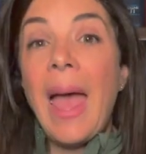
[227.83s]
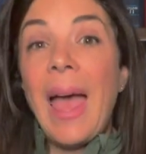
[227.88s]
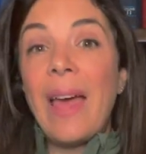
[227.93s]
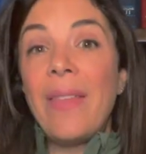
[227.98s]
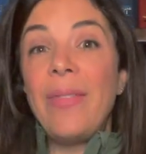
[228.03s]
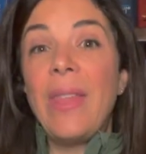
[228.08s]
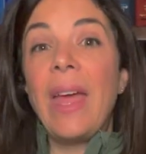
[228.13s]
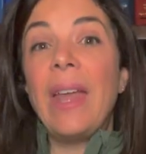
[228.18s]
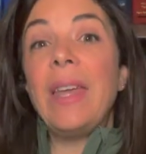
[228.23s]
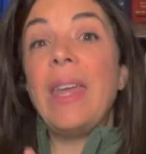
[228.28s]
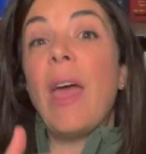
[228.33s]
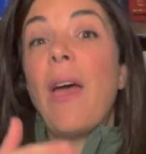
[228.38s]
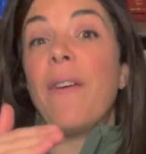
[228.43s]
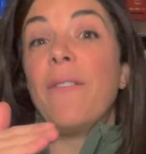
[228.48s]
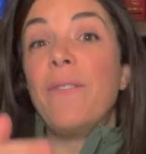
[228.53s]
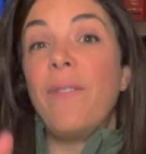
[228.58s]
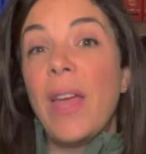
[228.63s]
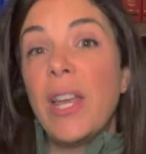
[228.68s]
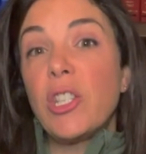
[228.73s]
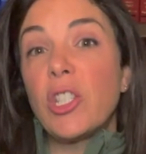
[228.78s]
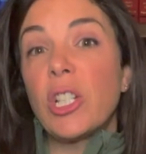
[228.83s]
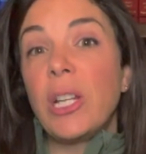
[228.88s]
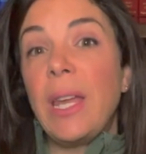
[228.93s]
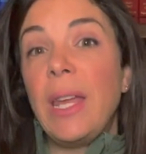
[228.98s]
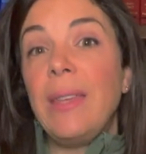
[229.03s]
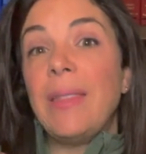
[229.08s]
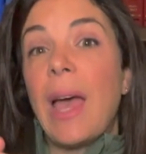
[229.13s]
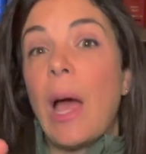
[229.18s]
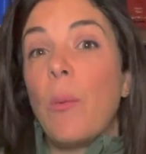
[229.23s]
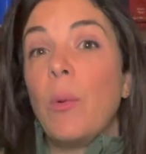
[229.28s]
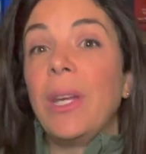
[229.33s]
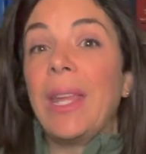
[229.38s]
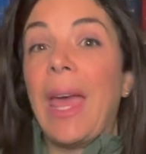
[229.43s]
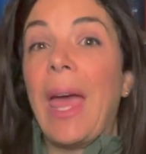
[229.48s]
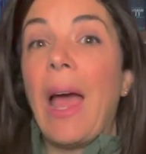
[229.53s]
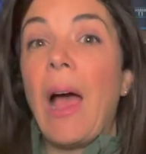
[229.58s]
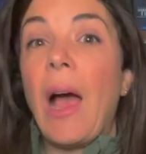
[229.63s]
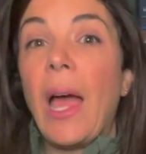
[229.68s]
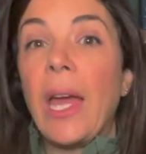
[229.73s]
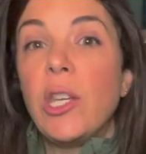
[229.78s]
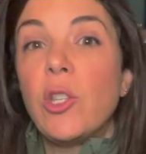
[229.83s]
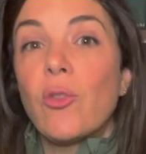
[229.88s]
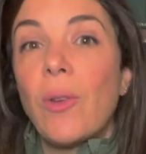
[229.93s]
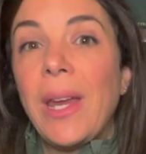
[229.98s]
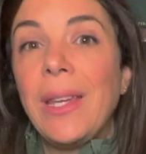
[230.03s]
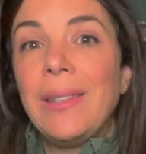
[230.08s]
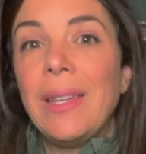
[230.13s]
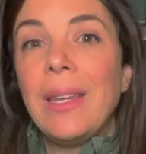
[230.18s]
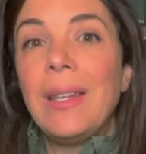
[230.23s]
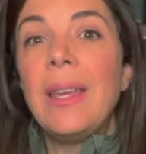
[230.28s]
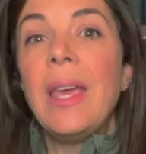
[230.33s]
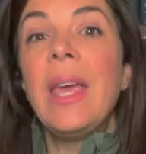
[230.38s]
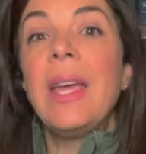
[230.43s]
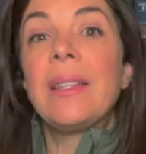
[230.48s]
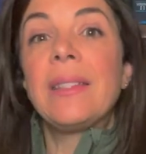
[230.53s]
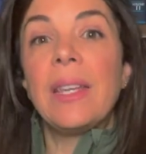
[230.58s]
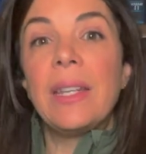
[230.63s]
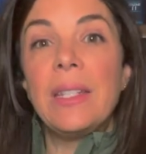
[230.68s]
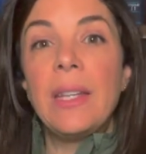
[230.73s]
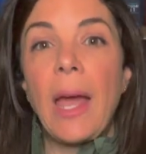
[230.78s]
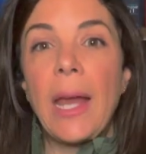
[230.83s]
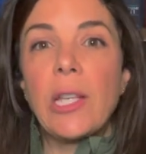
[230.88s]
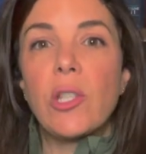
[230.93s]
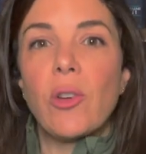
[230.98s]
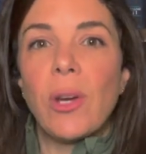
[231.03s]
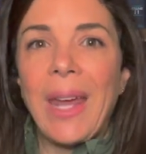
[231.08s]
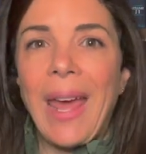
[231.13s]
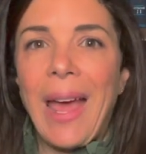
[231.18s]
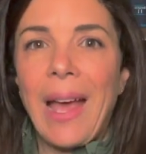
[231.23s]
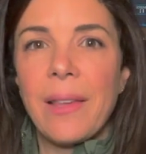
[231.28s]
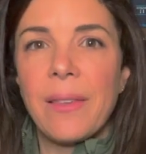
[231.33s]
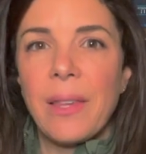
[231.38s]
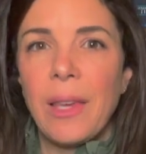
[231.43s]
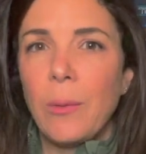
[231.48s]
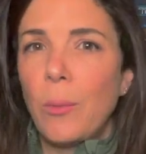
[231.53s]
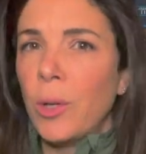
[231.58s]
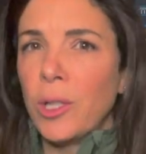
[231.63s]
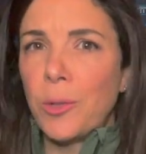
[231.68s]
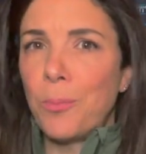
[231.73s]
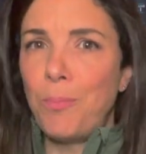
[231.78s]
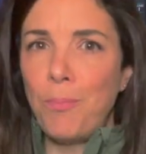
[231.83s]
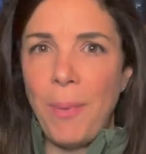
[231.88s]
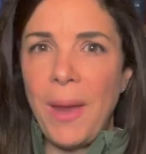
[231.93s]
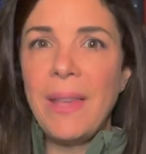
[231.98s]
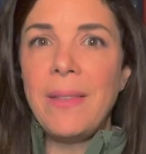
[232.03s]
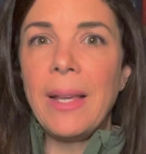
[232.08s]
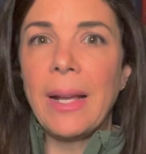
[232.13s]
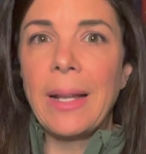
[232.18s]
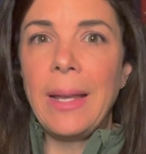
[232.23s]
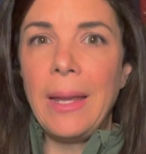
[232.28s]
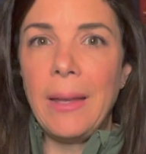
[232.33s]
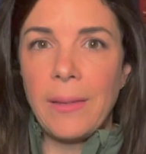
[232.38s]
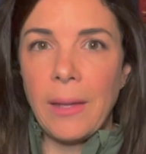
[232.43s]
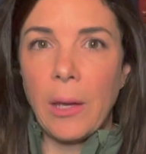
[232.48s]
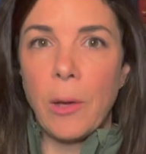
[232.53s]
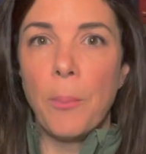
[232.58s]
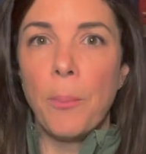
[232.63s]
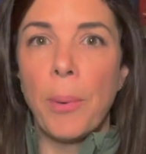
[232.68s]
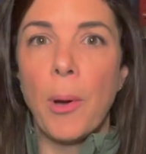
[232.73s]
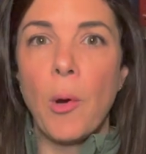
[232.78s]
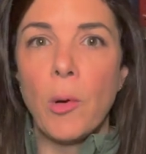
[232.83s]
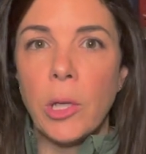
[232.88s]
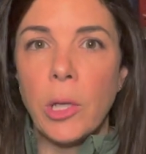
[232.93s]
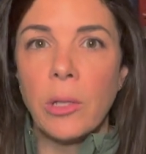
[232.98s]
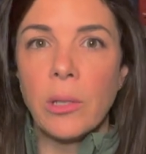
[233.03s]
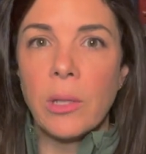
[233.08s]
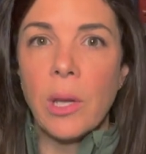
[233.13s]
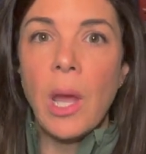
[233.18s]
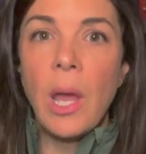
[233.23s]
And then eventually that would get hydrated to nitric acid, which basically is a component